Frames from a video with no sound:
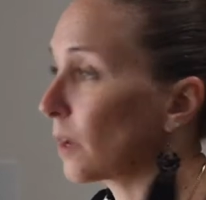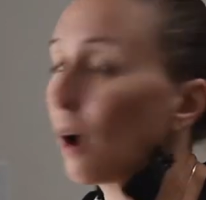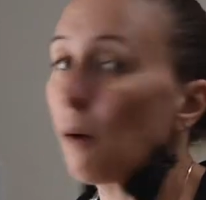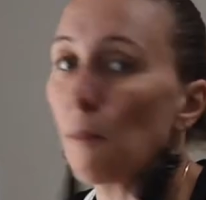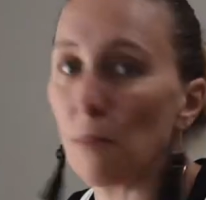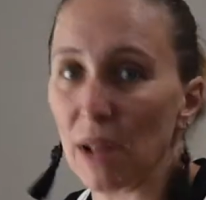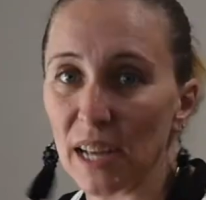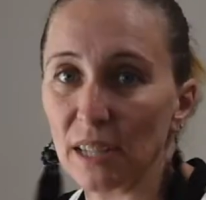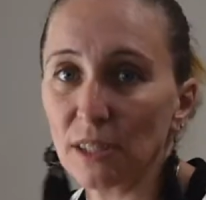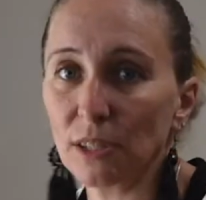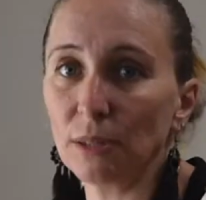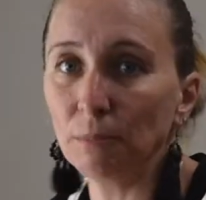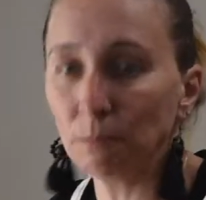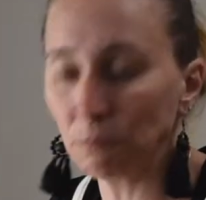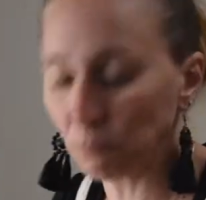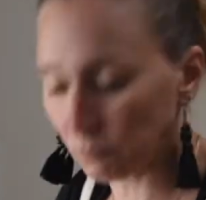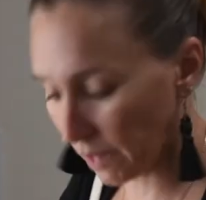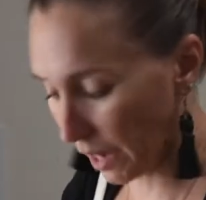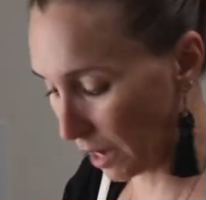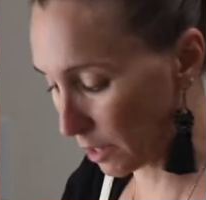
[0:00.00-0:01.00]
Yes,
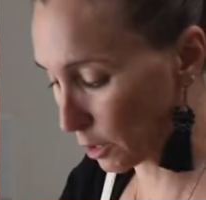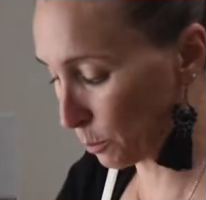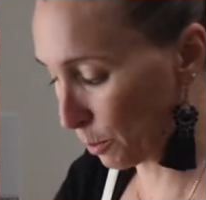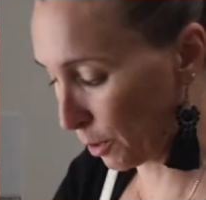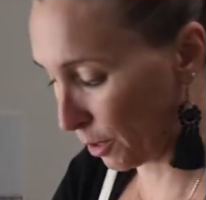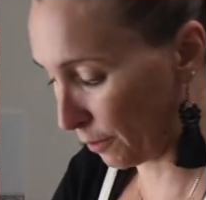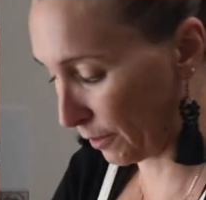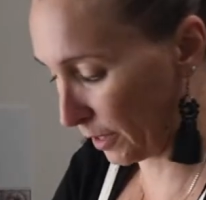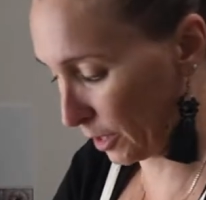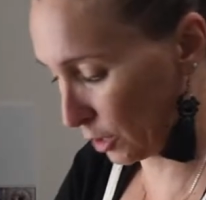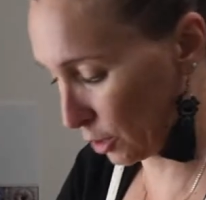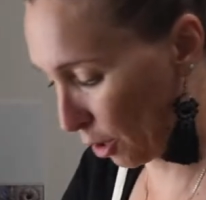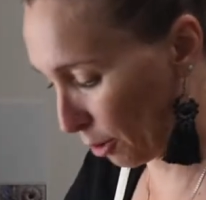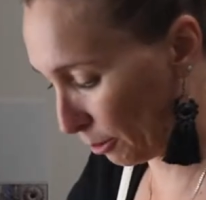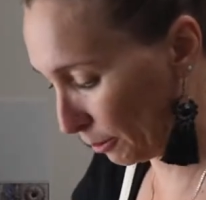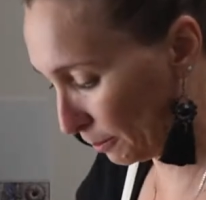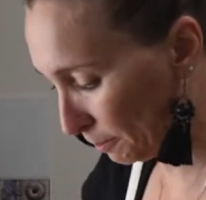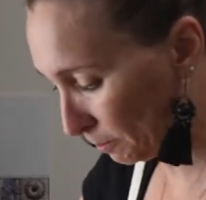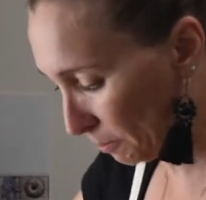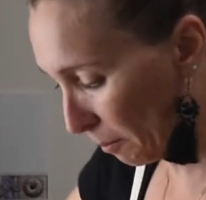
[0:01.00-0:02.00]
that's perfect
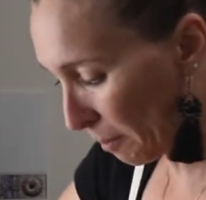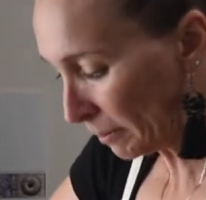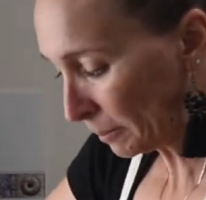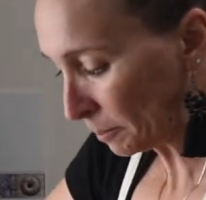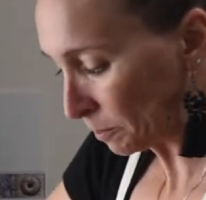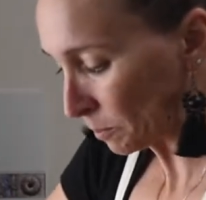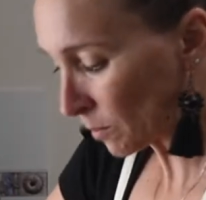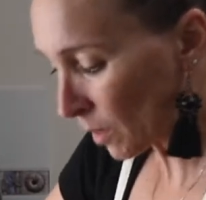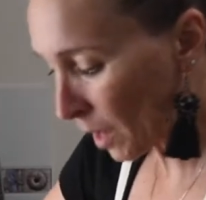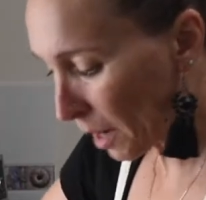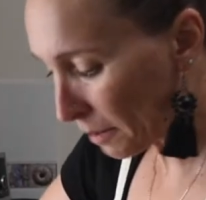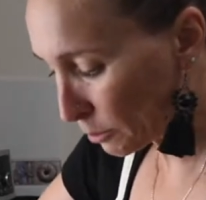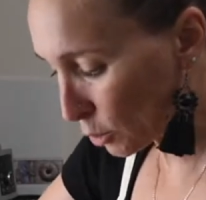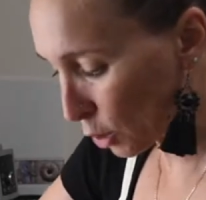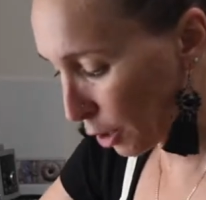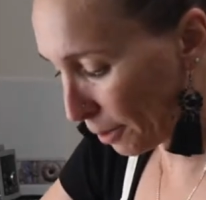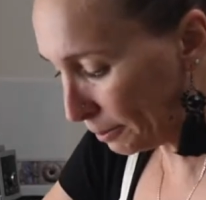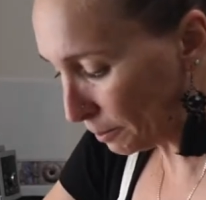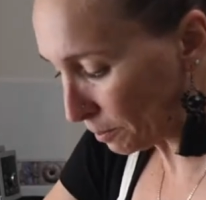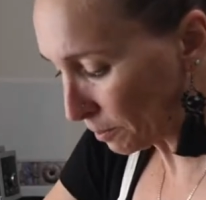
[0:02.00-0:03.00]
salt. So